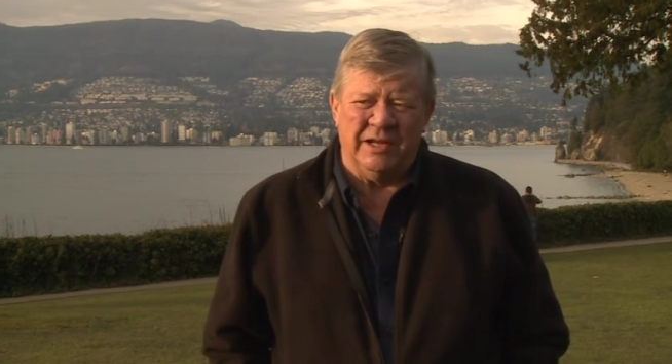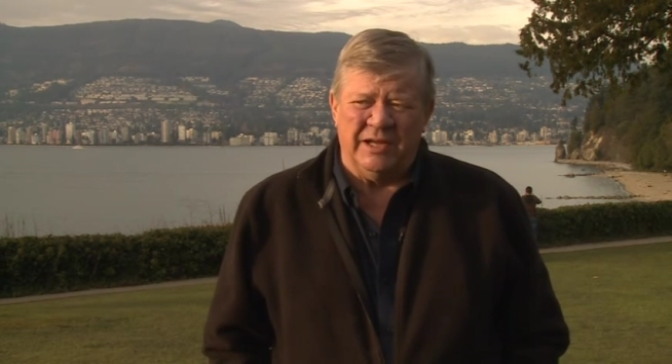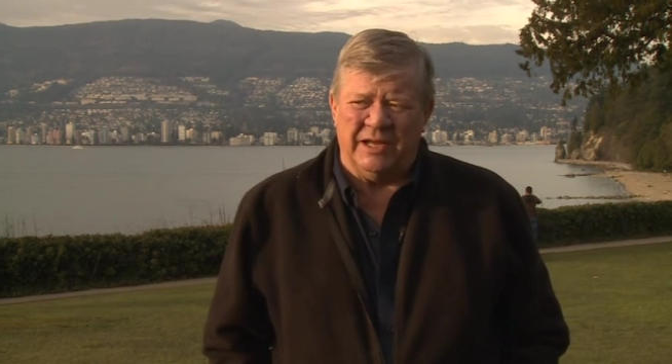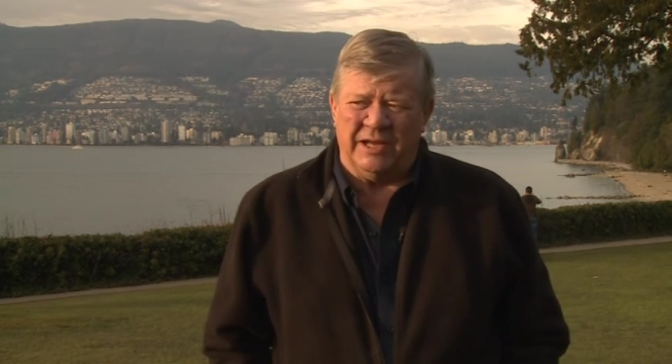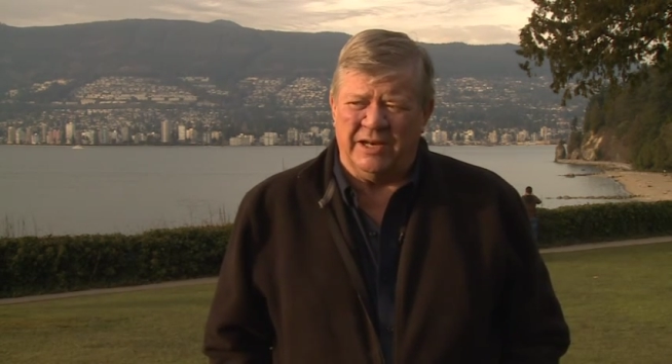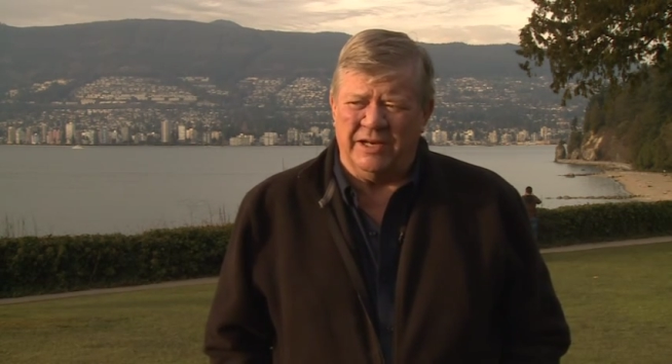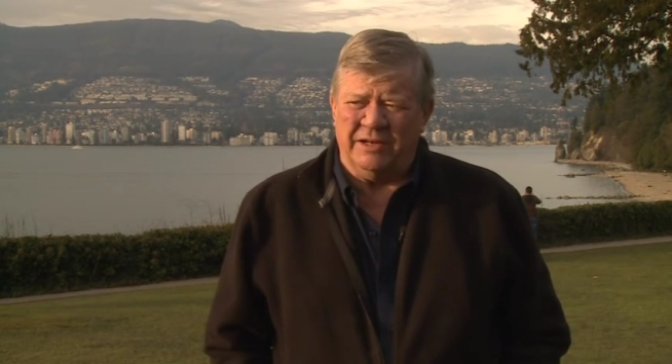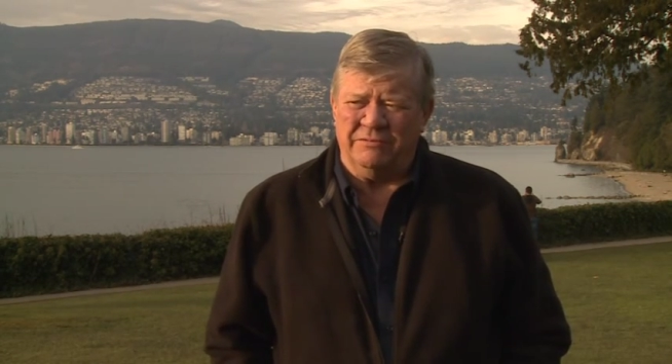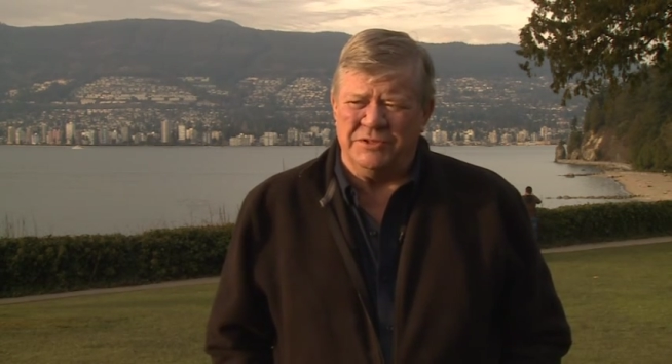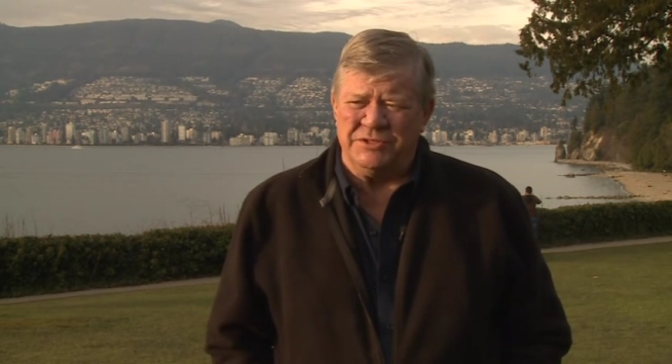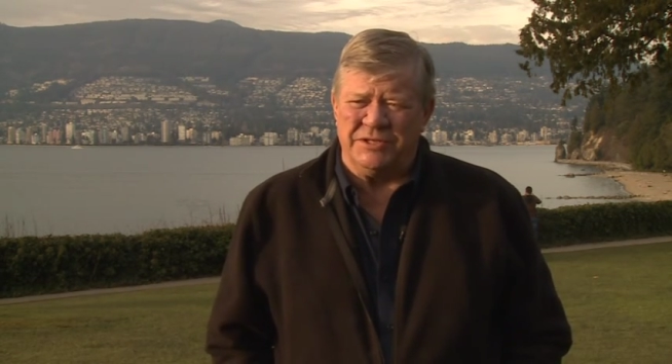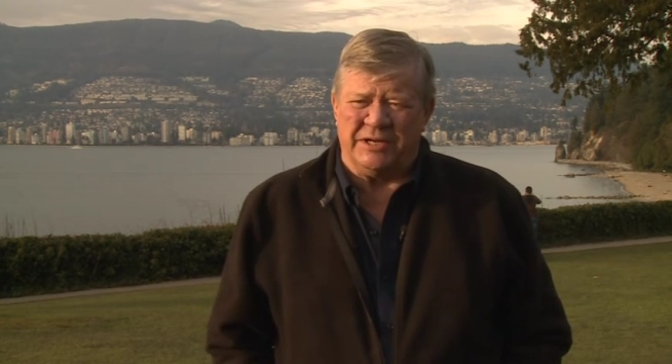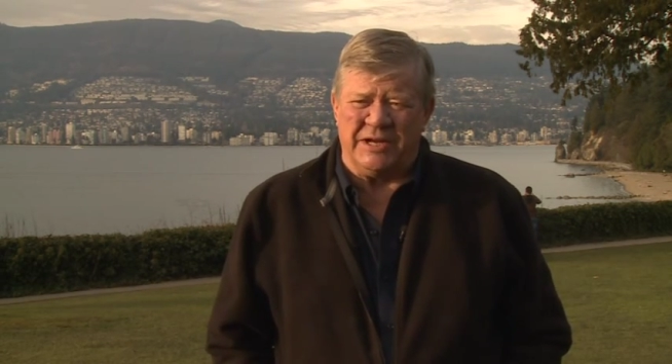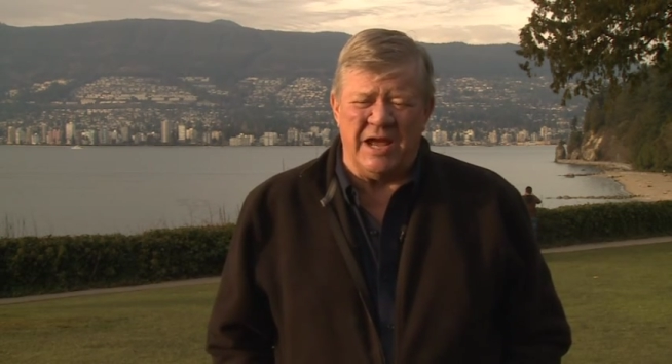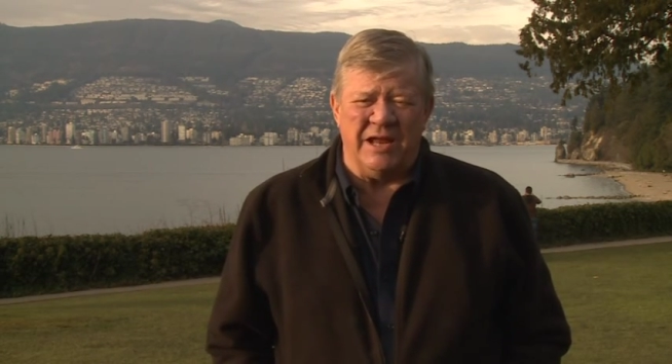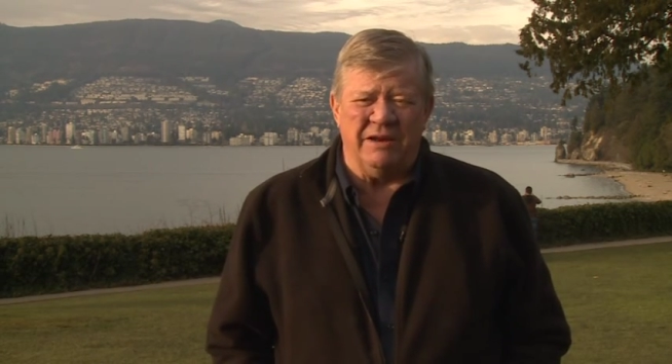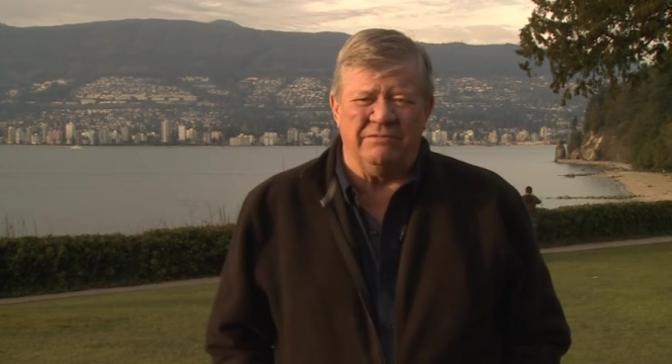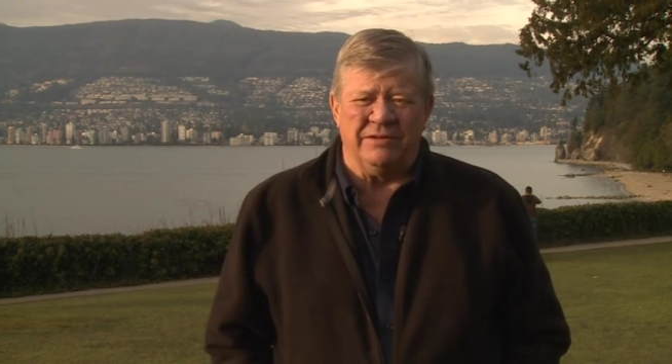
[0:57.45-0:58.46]
And it was the
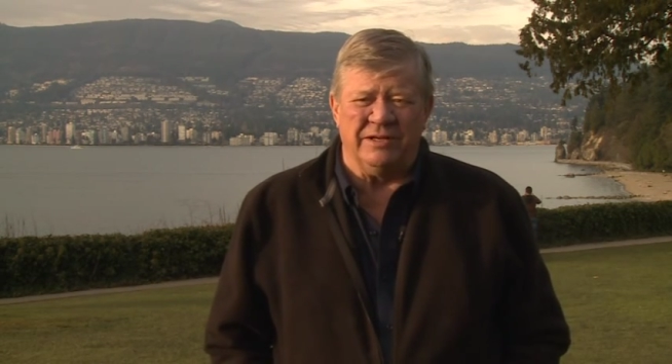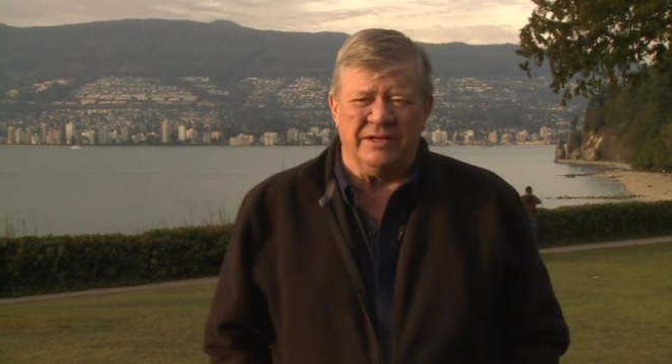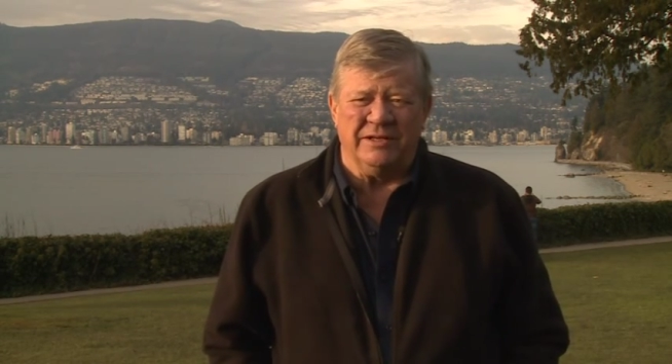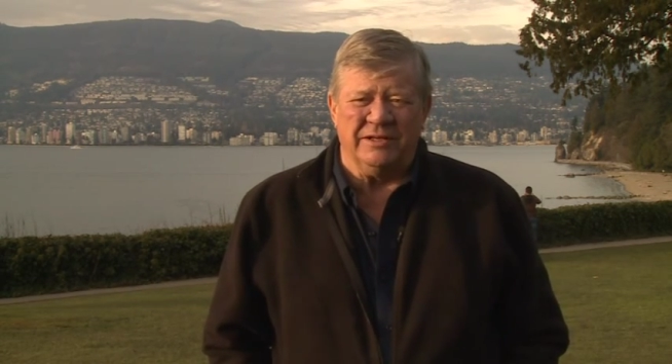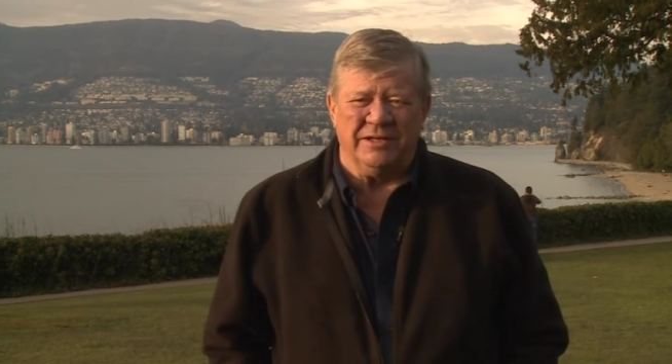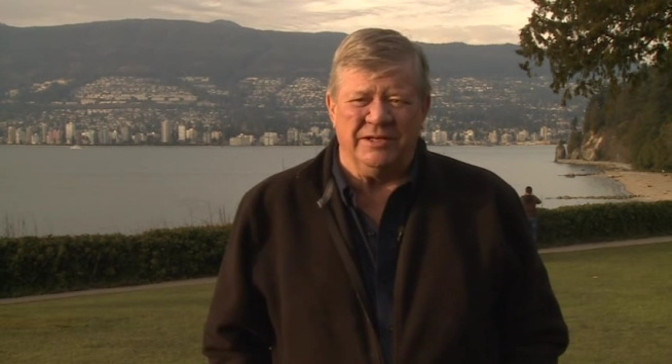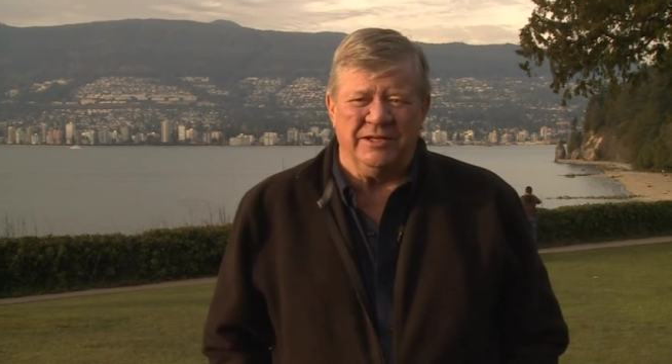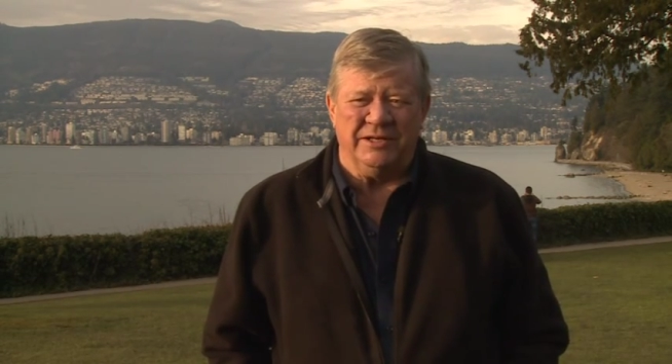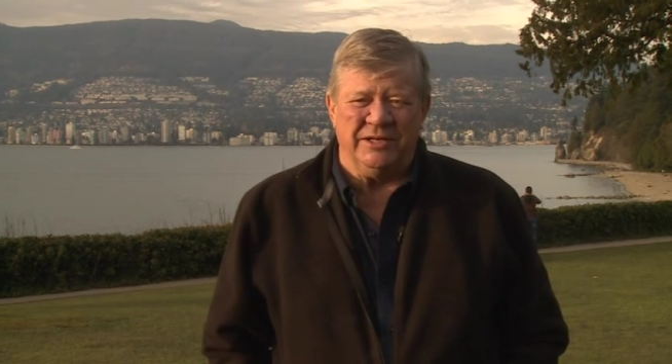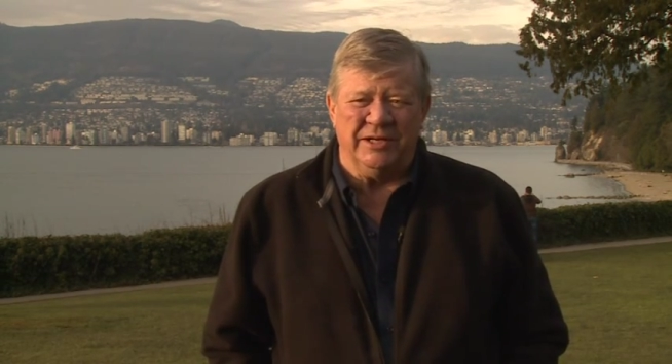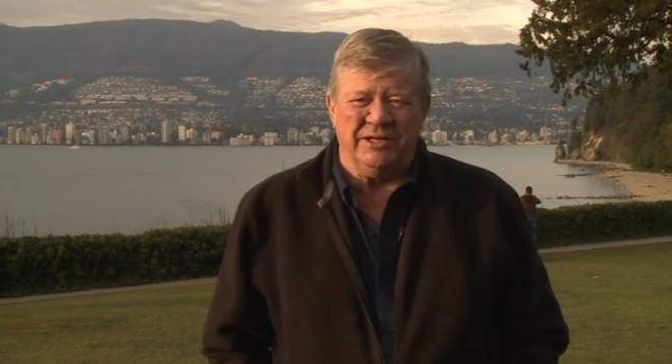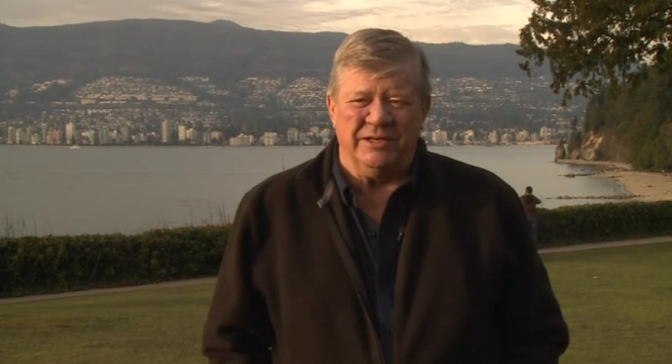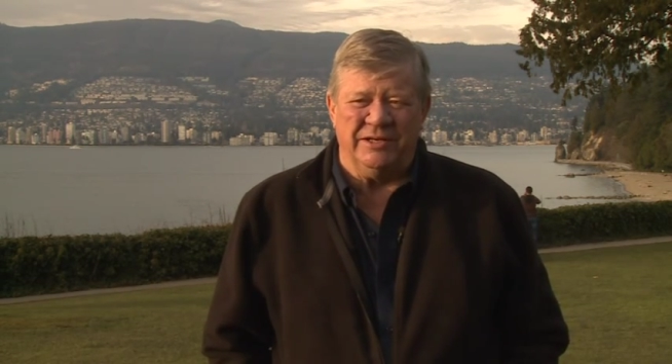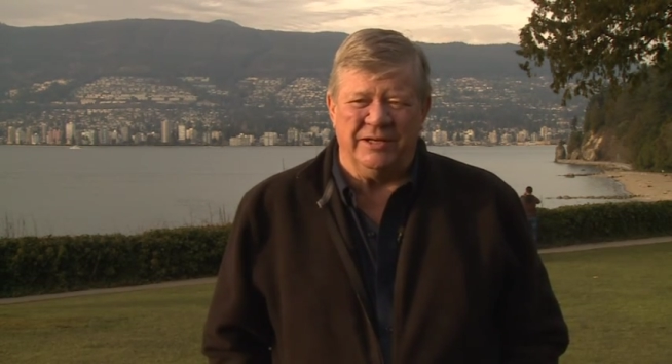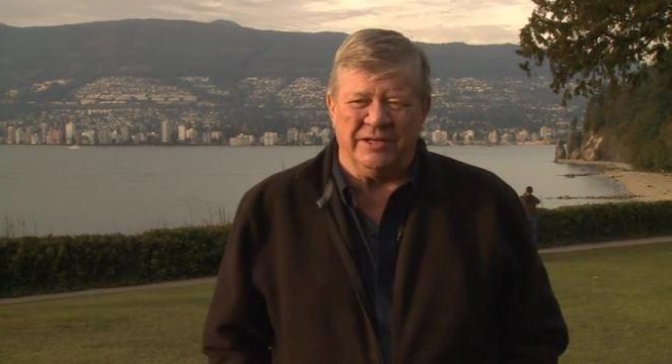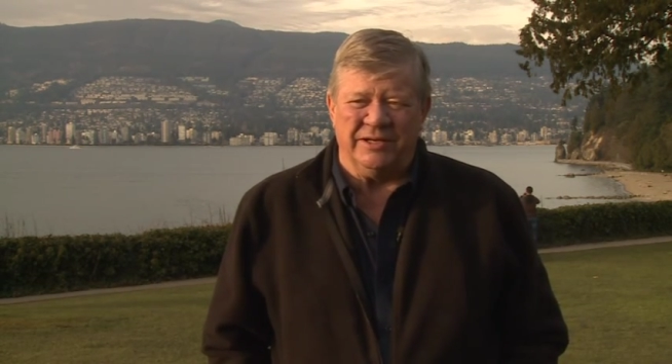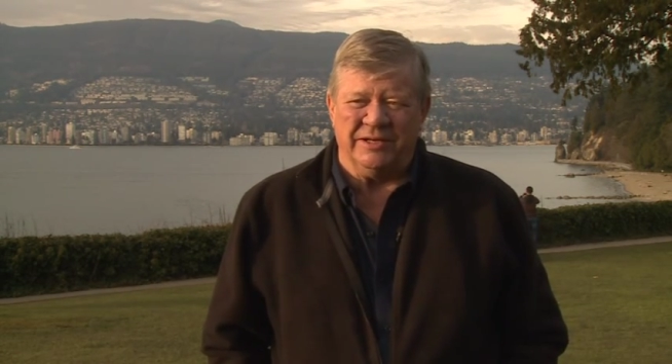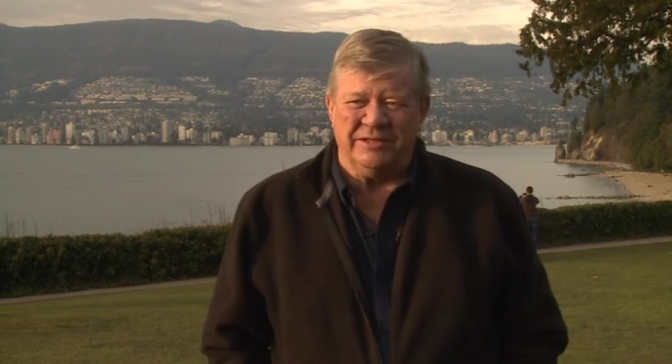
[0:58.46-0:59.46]
kind of thing that he did
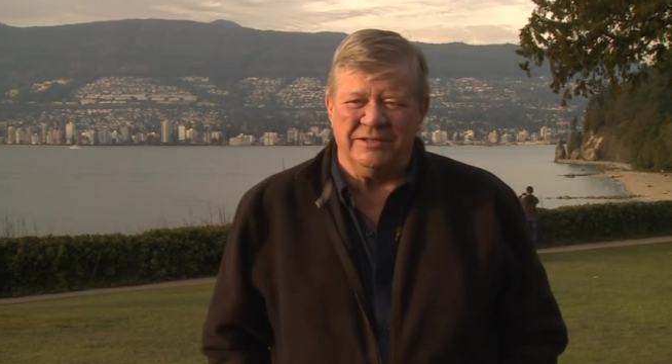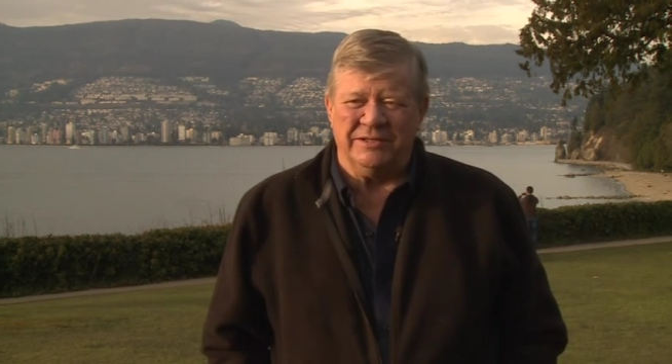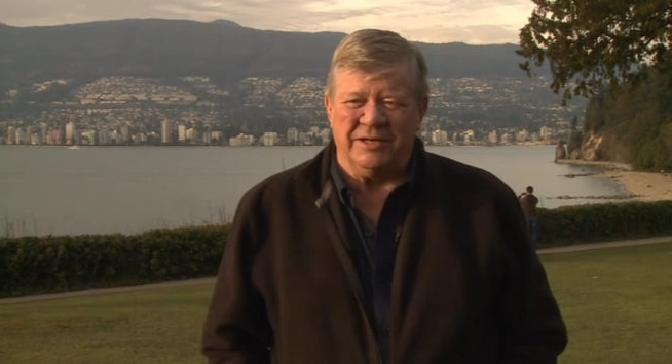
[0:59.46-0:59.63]
a